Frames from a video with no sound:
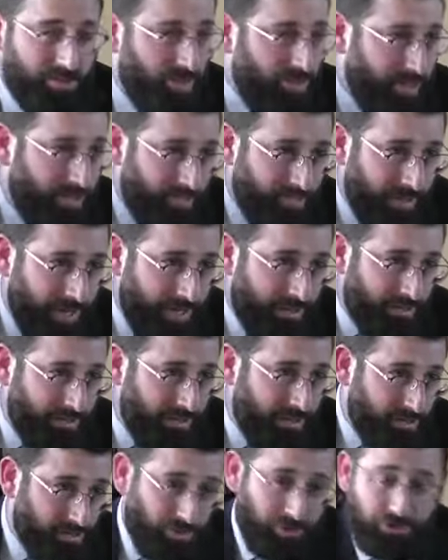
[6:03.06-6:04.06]
going around,
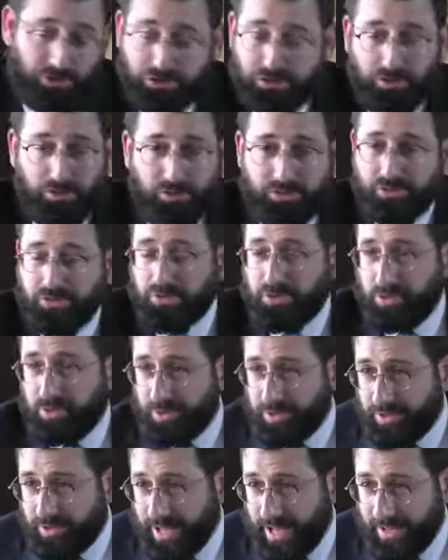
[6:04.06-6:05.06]
so you should also do
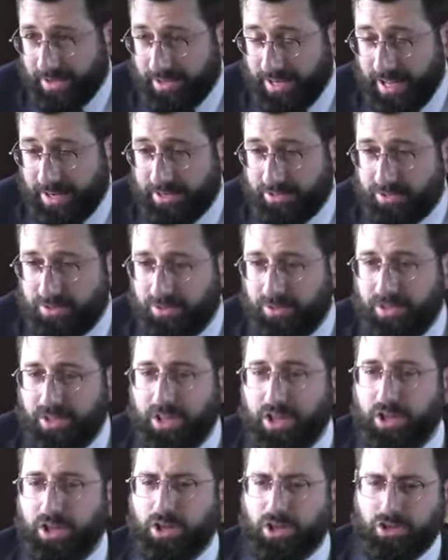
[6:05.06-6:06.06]
what you, you got to do.
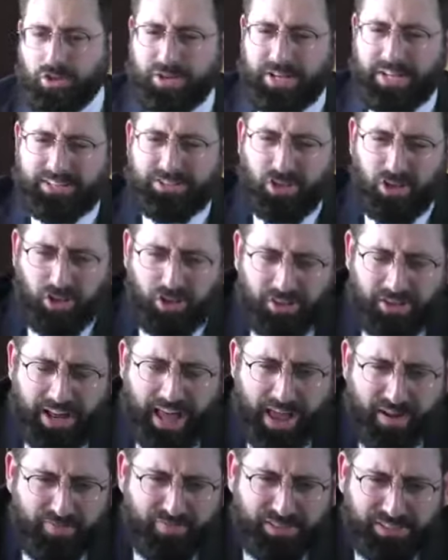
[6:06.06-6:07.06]
You need to learn
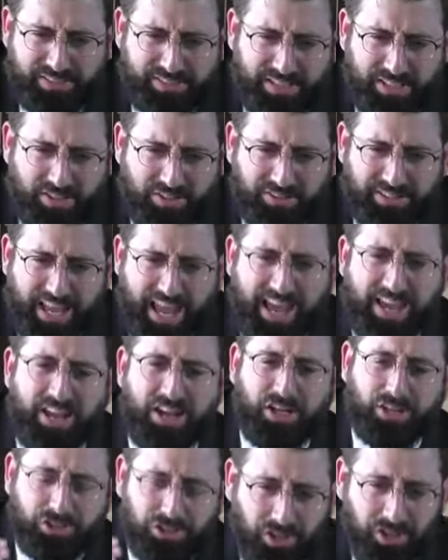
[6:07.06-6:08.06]
every single day,
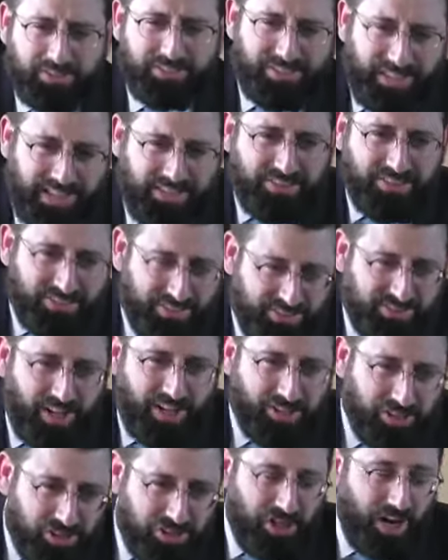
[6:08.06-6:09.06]
just like the
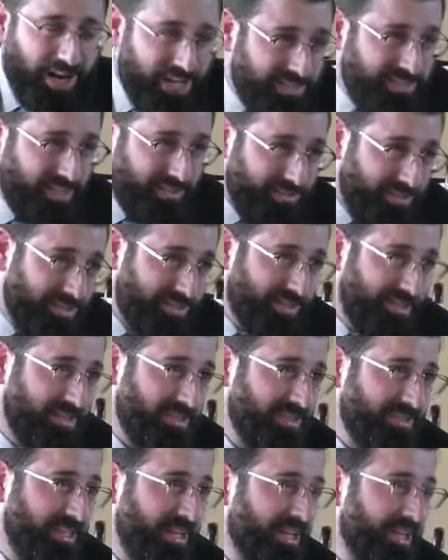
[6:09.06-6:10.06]
sun shines every
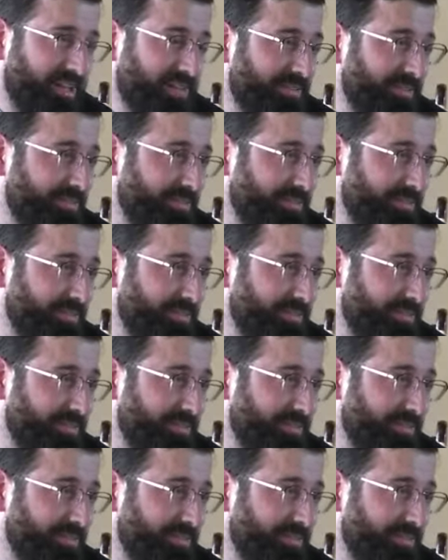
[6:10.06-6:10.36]
single day.